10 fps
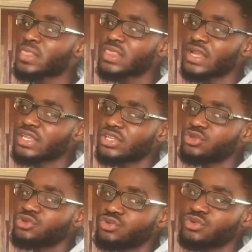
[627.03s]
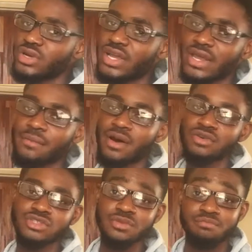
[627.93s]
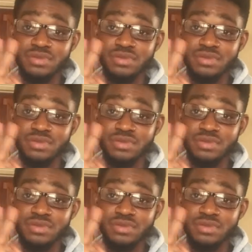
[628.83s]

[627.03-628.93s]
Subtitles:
Thank you, and I'm out.